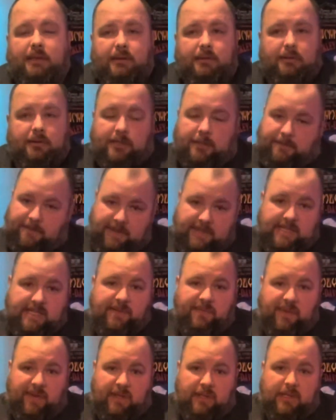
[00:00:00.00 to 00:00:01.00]

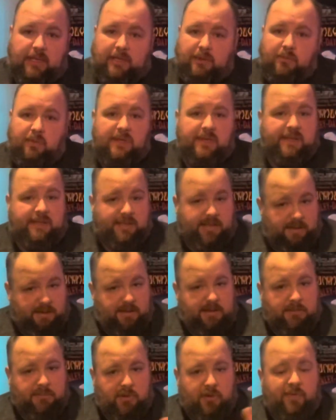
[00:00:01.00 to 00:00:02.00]
Specifically with
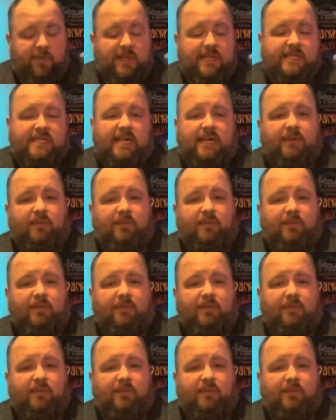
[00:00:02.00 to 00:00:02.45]
the movie set